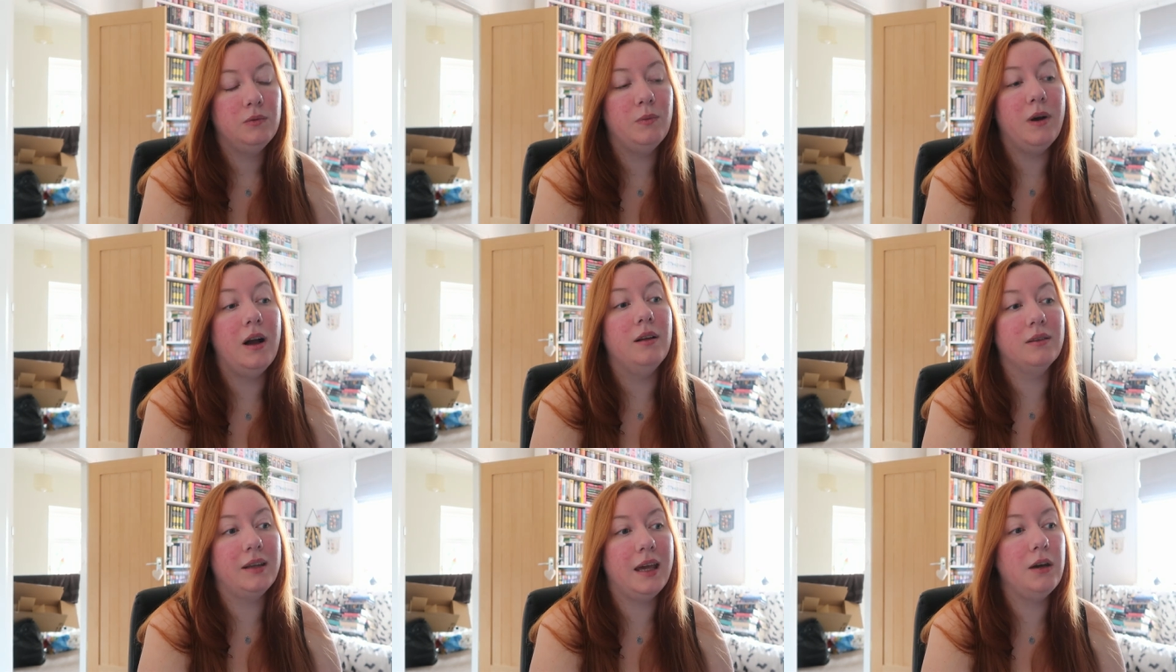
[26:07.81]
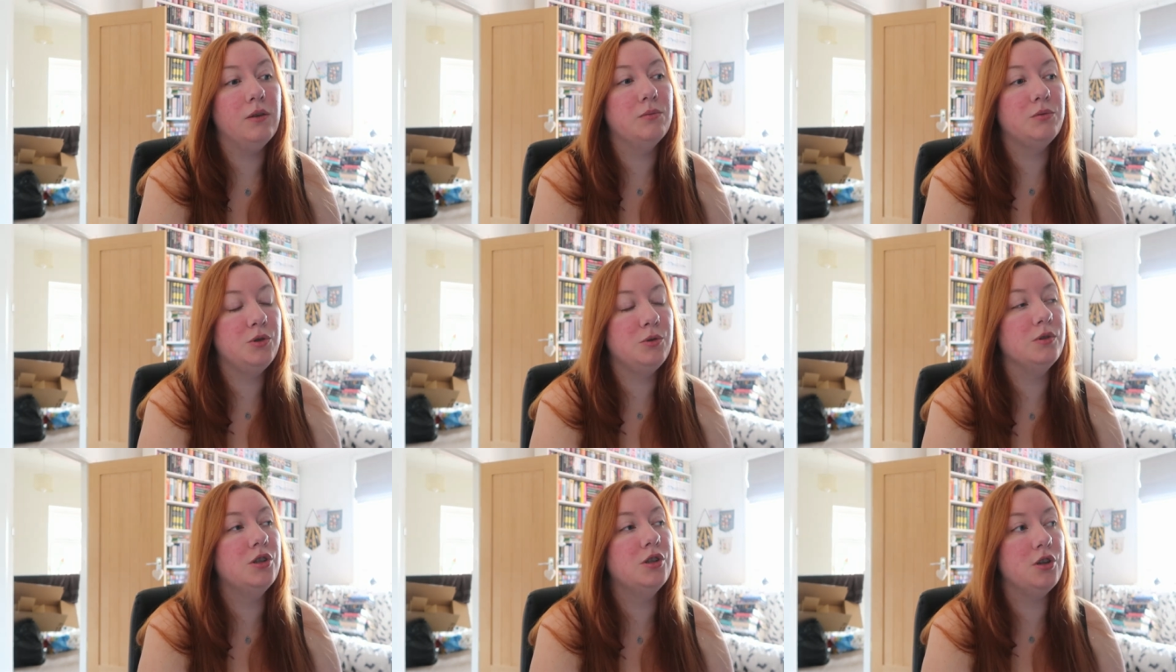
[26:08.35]
well, get up
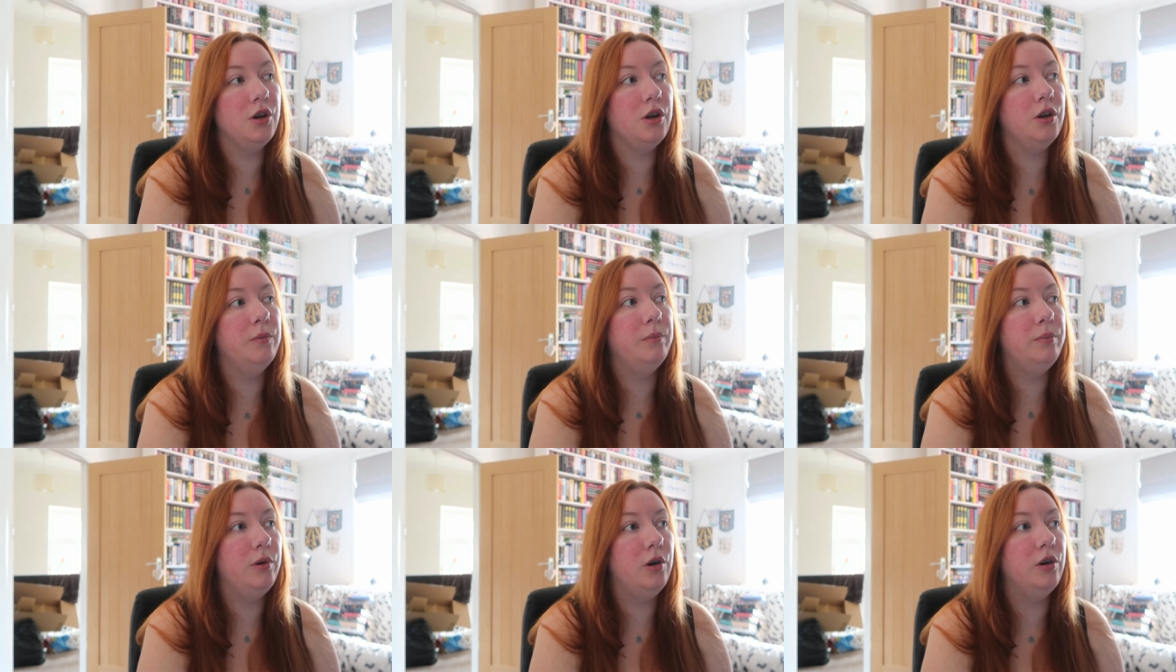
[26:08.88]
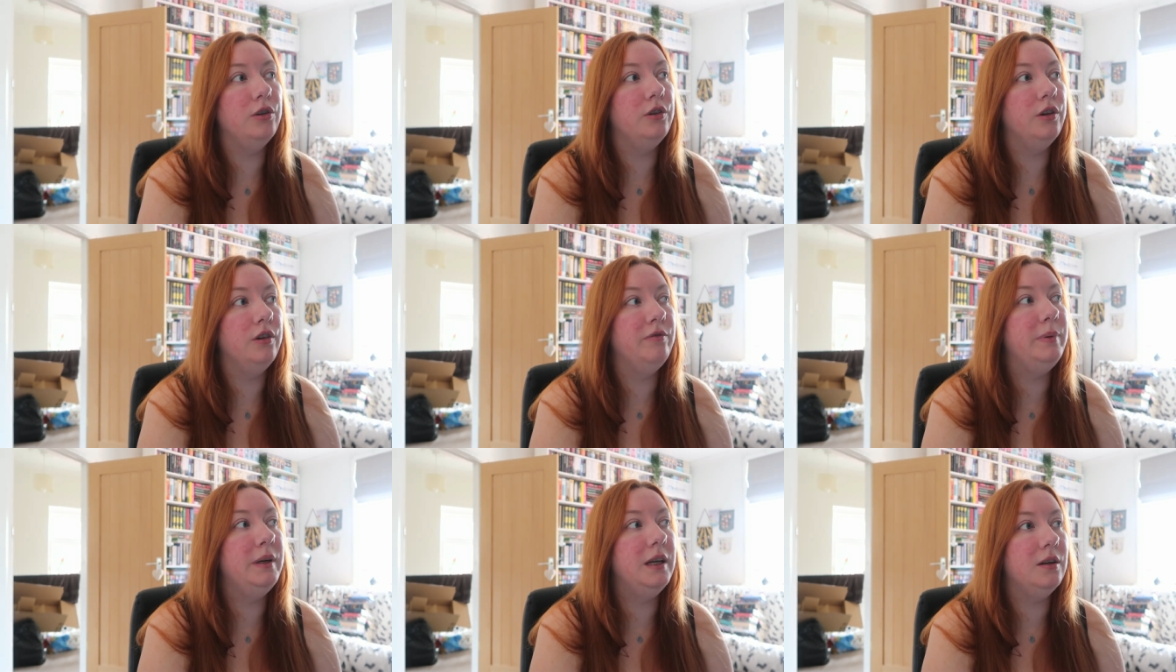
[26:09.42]
to a certain point
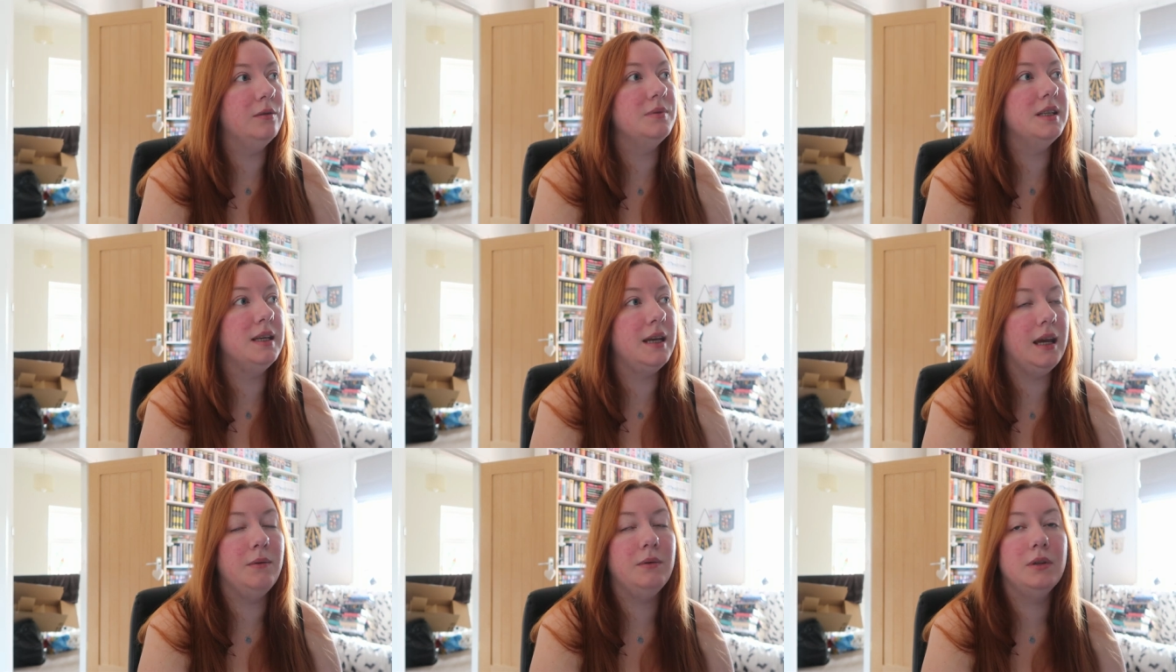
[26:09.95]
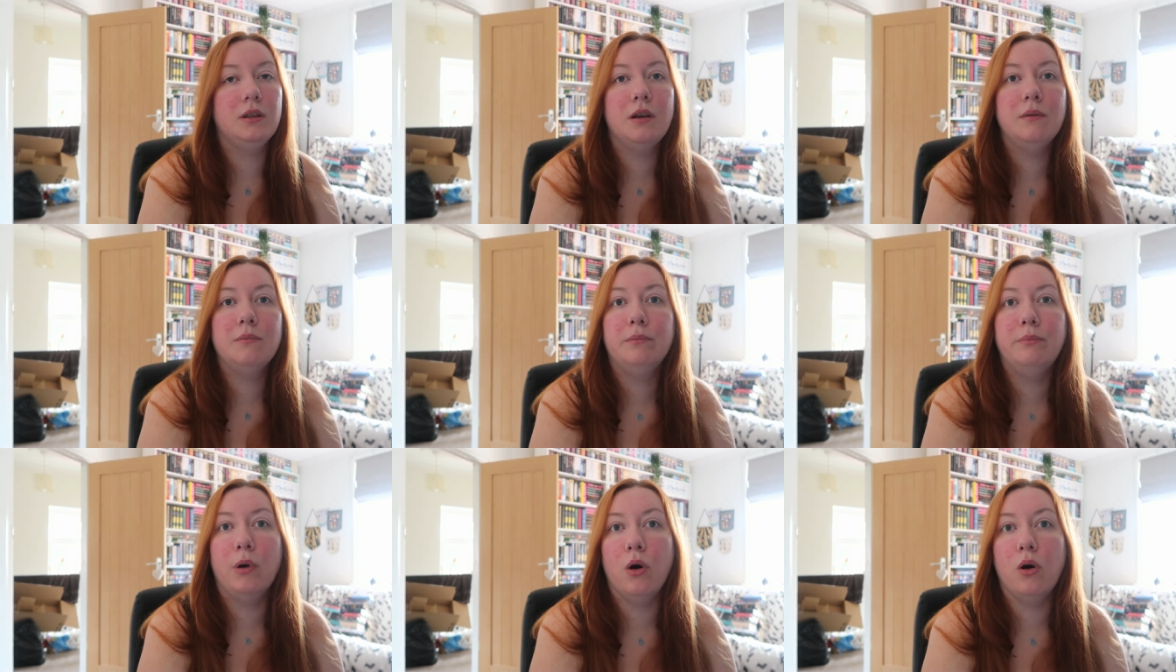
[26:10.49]
of being up to date with
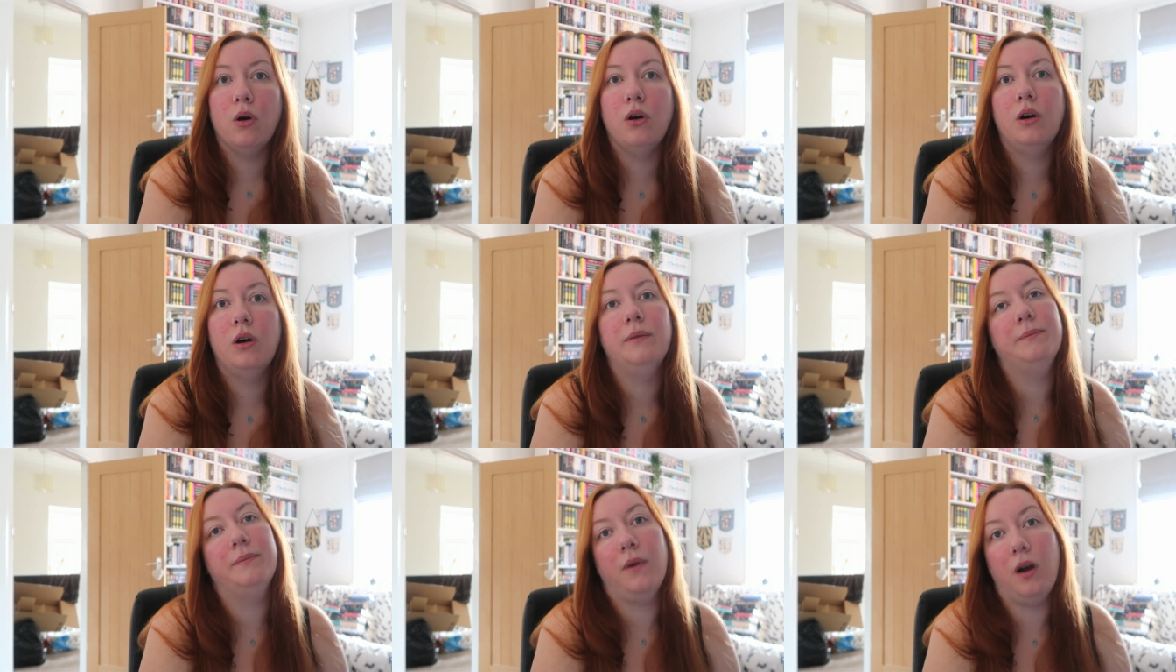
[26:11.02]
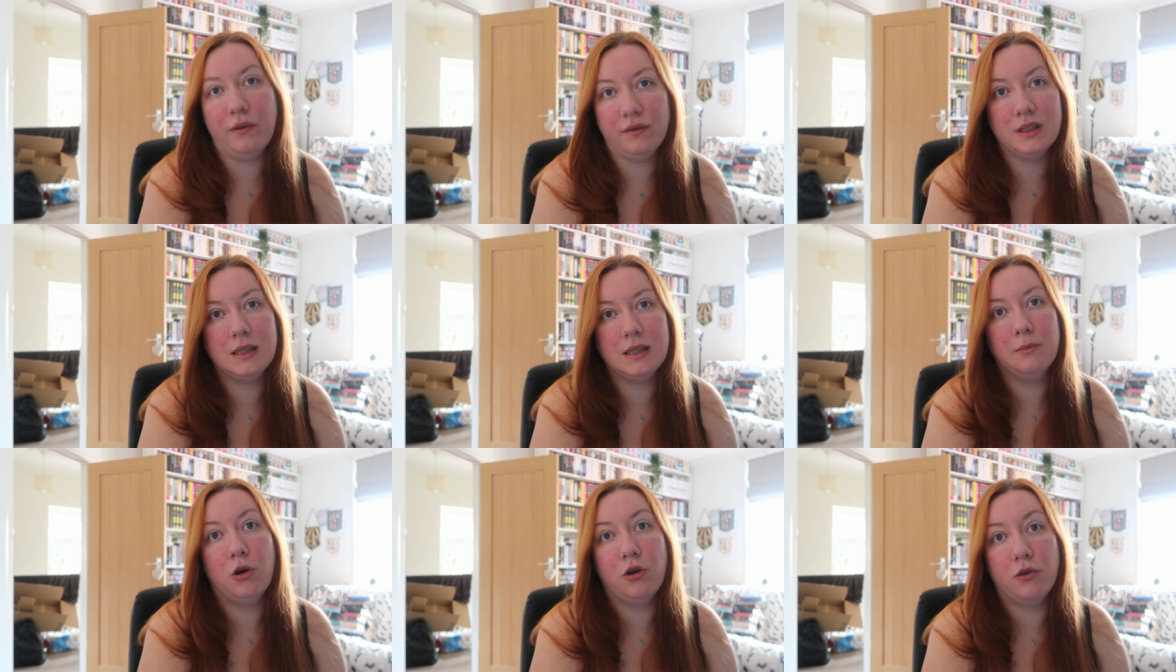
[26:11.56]
them, but
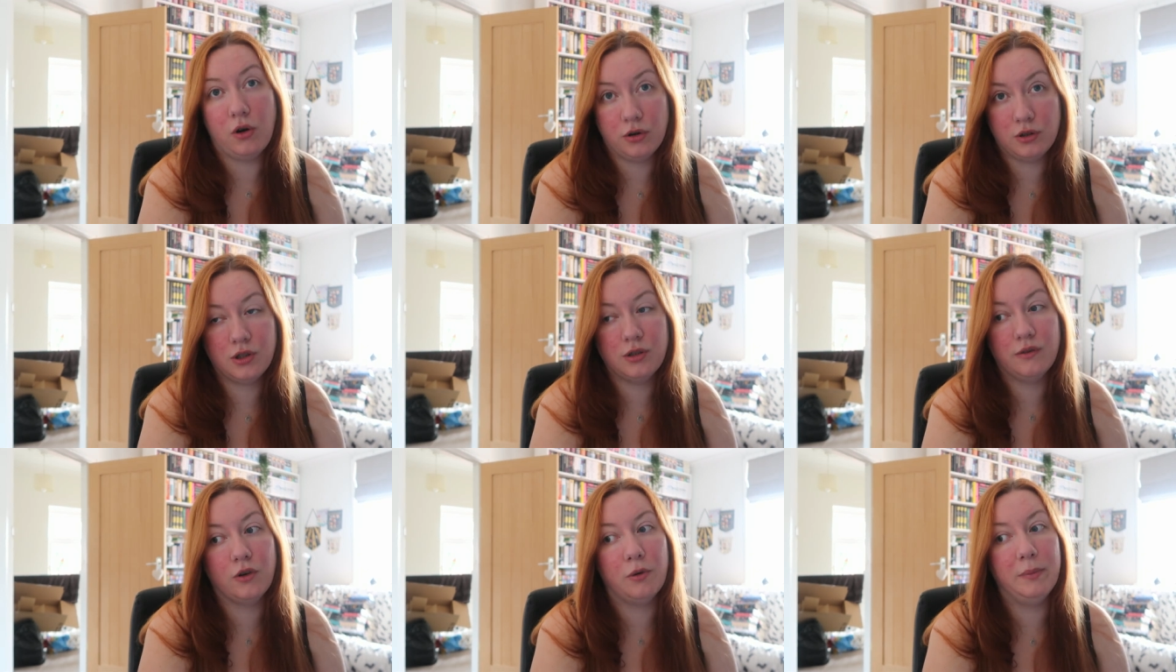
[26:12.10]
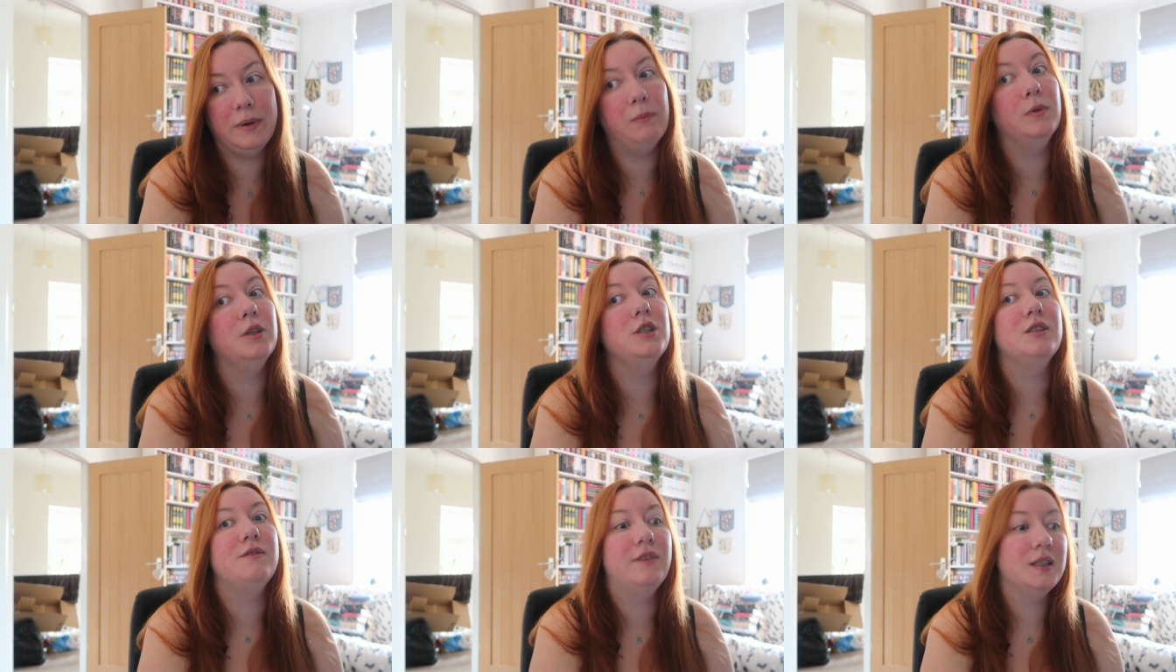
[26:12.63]
obviously more orders have come in,
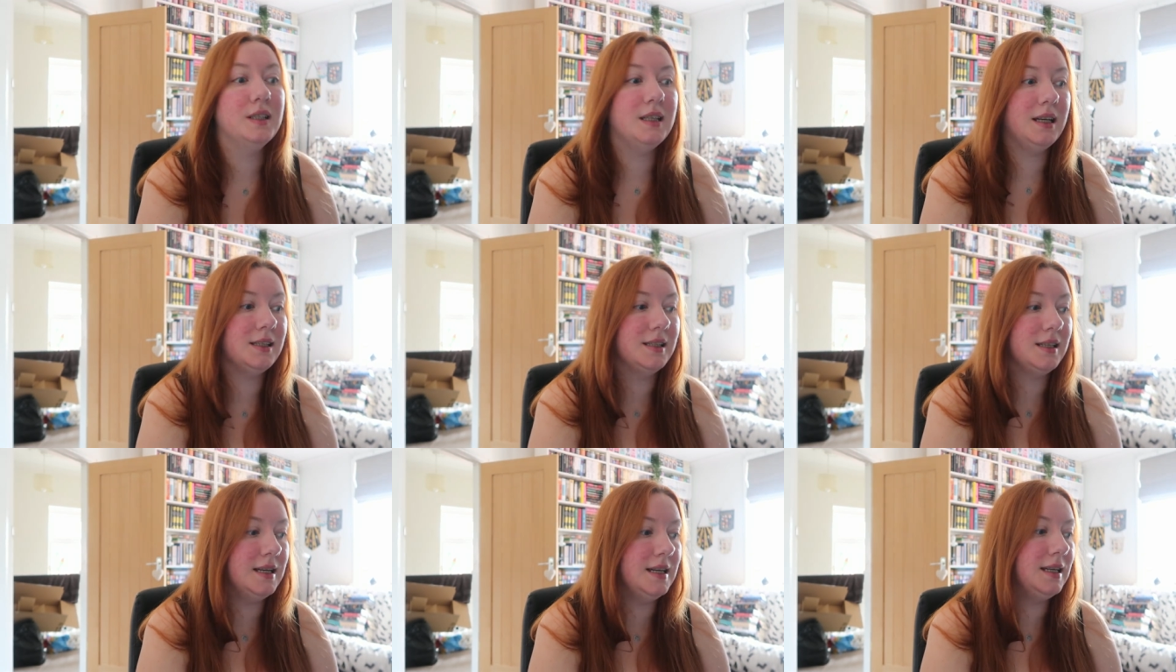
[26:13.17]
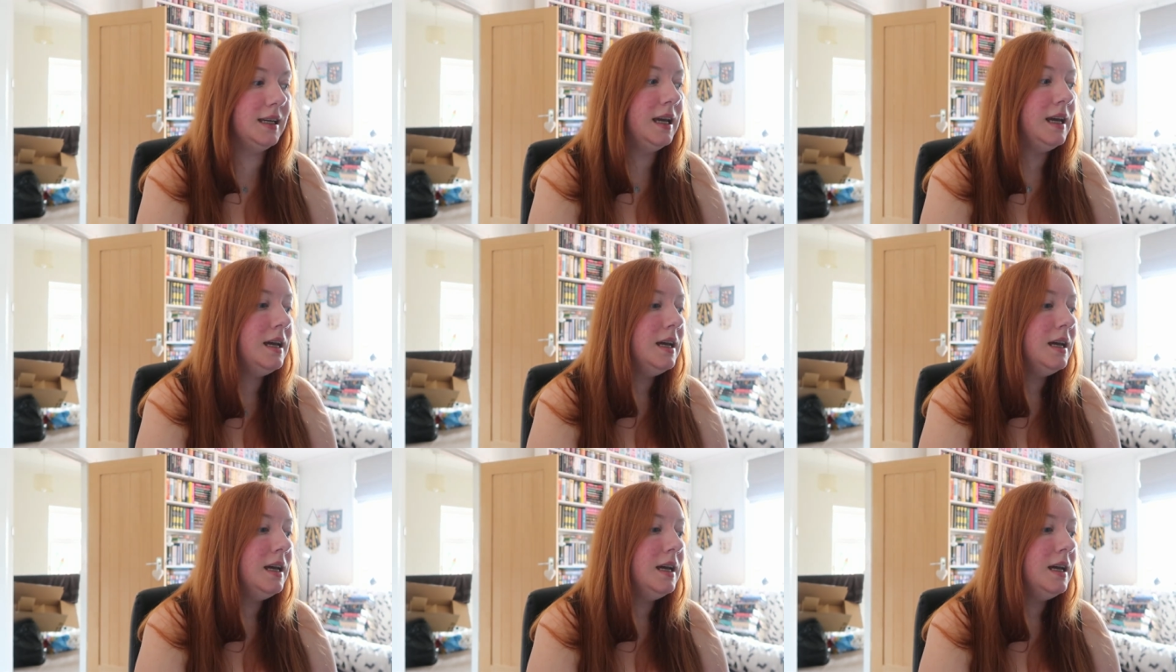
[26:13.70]
which is fantastic.